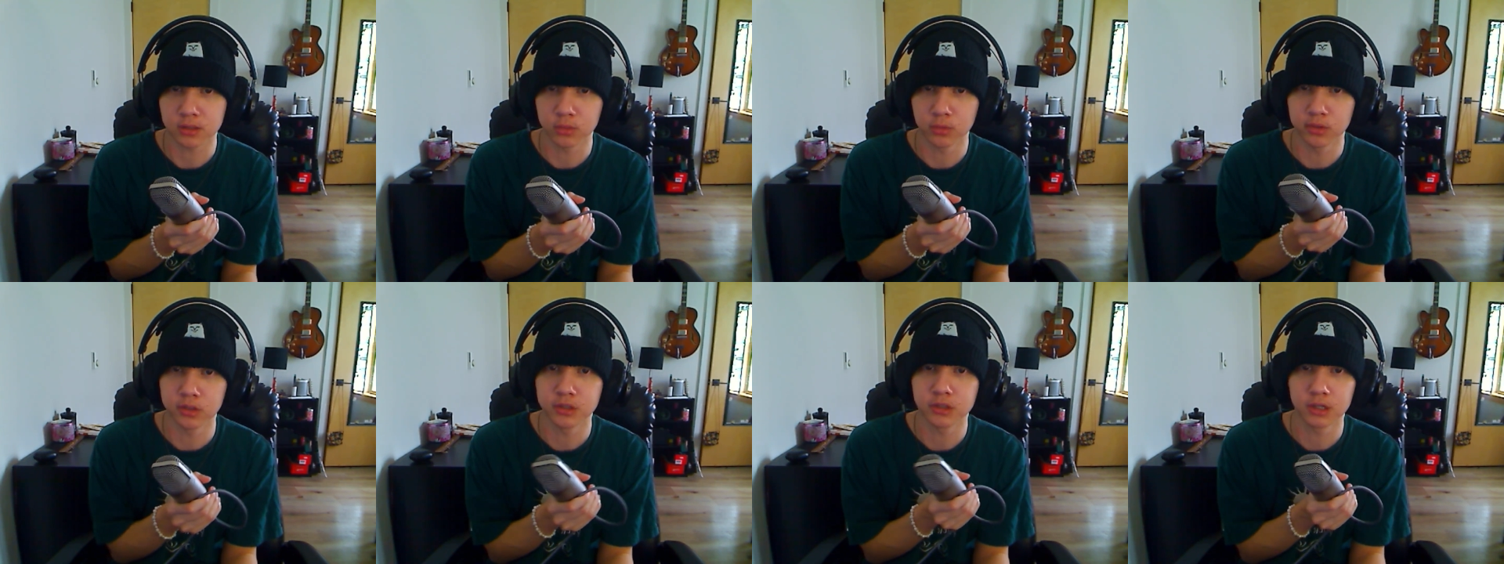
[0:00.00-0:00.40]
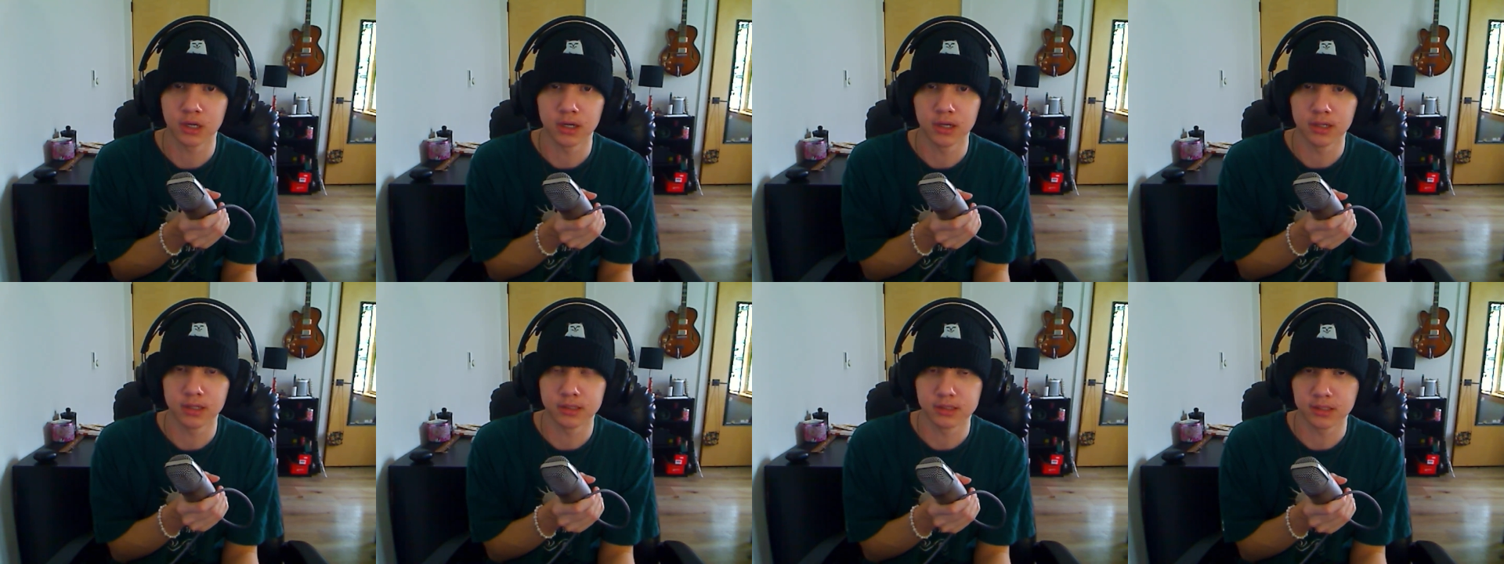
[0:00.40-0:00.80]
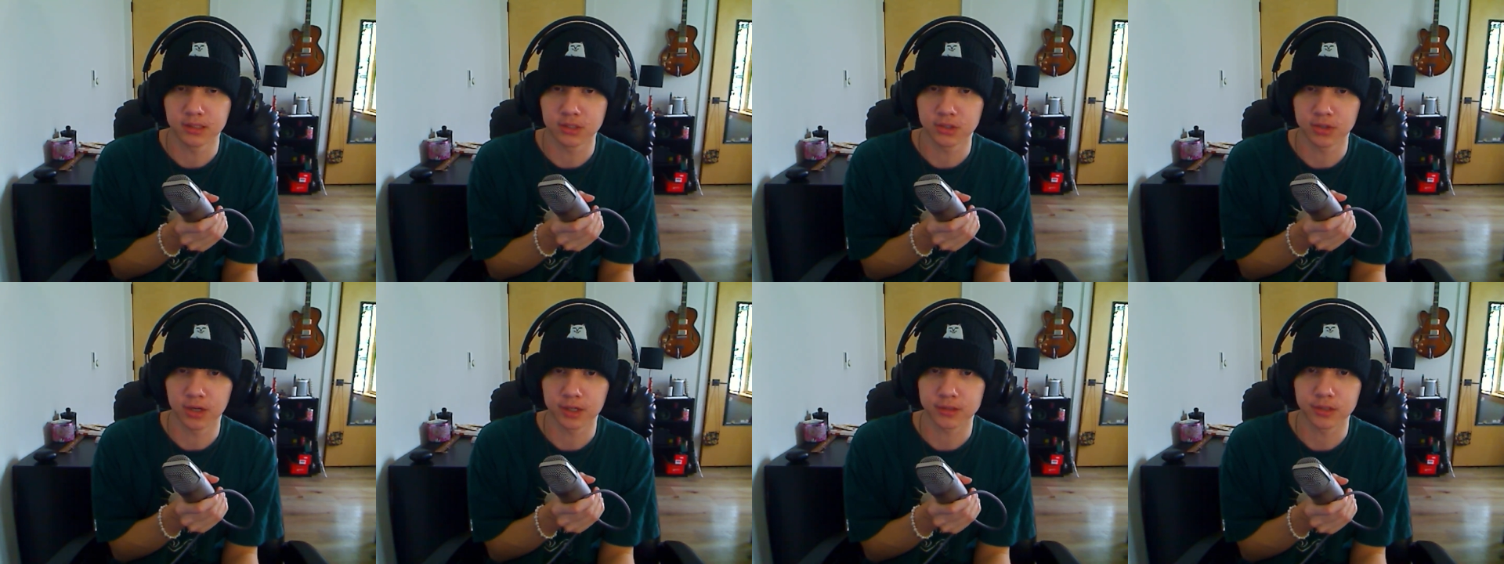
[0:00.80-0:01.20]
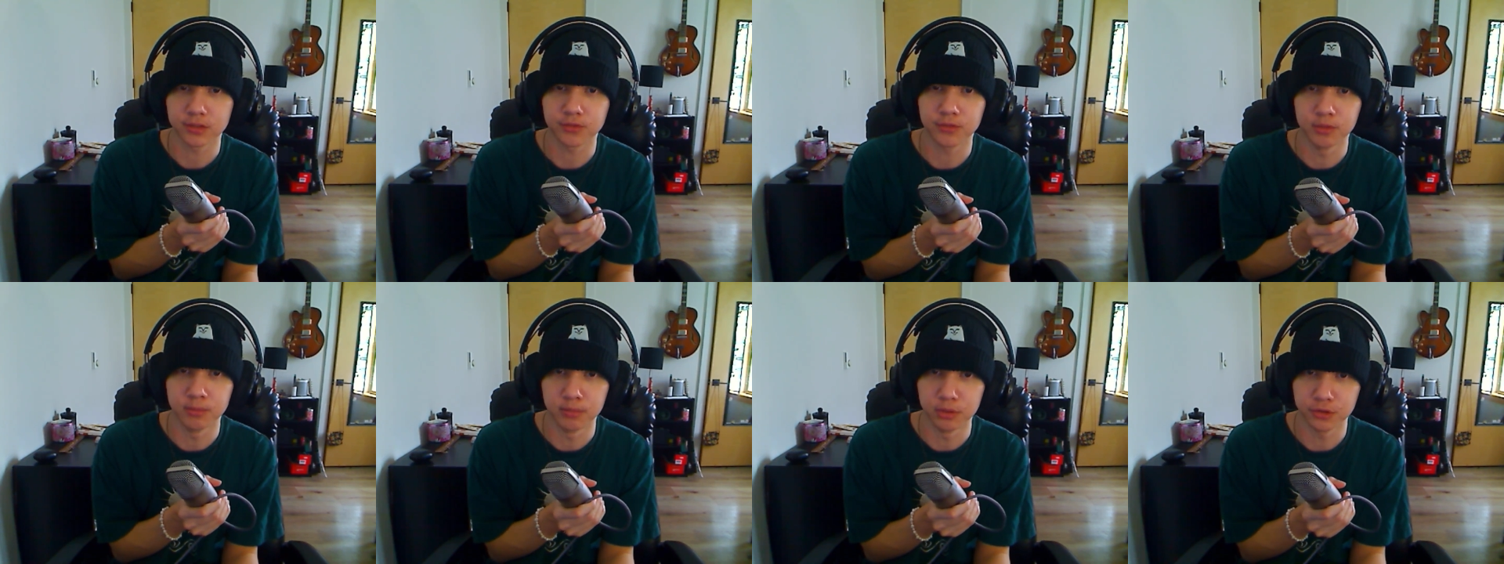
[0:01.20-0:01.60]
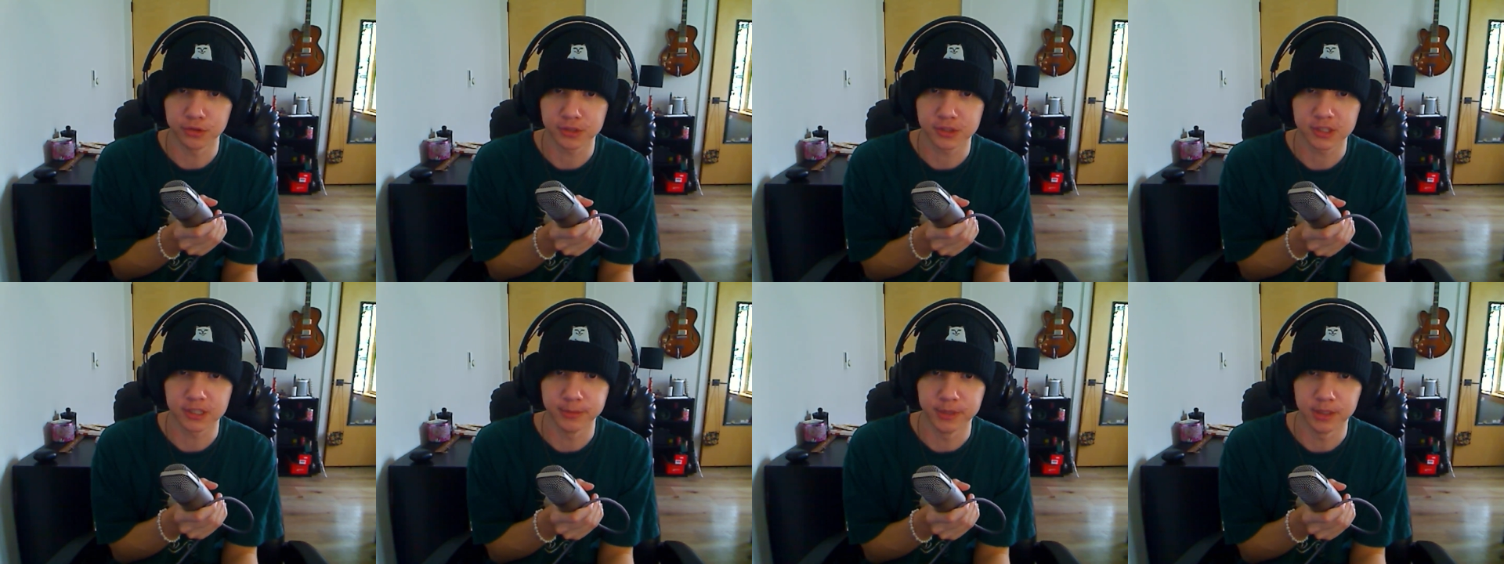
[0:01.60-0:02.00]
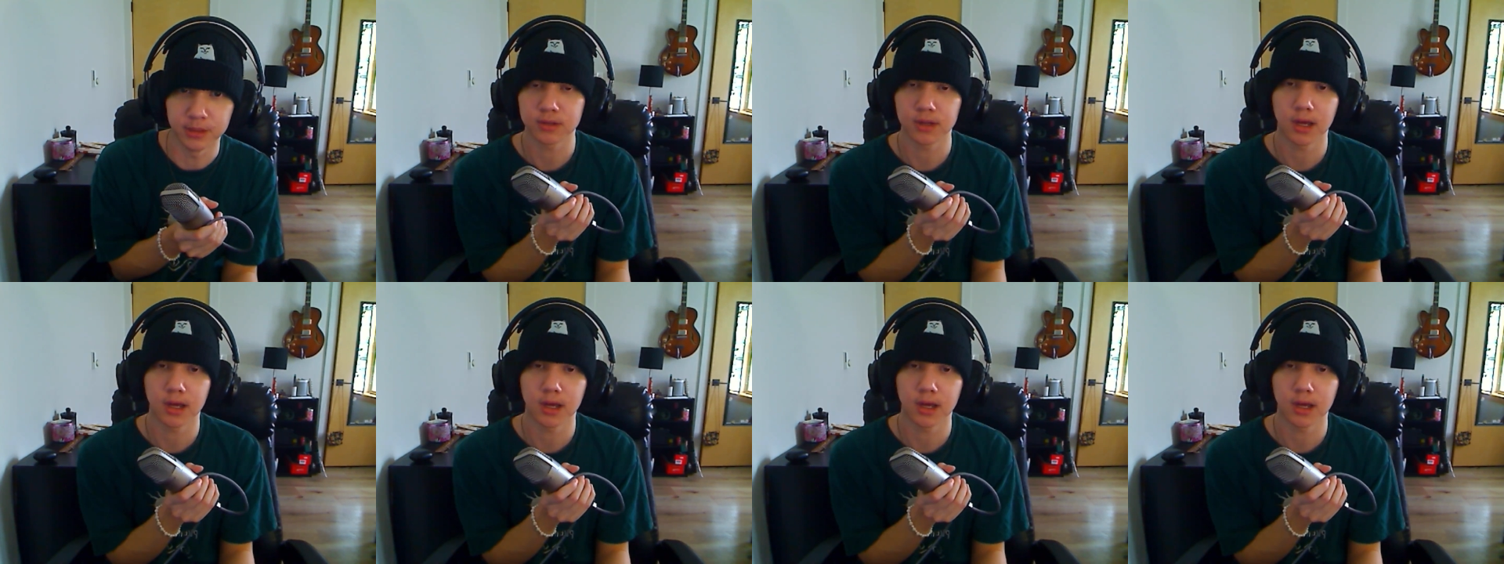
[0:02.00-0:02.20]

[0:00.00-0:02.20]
which is extracted from bull semen.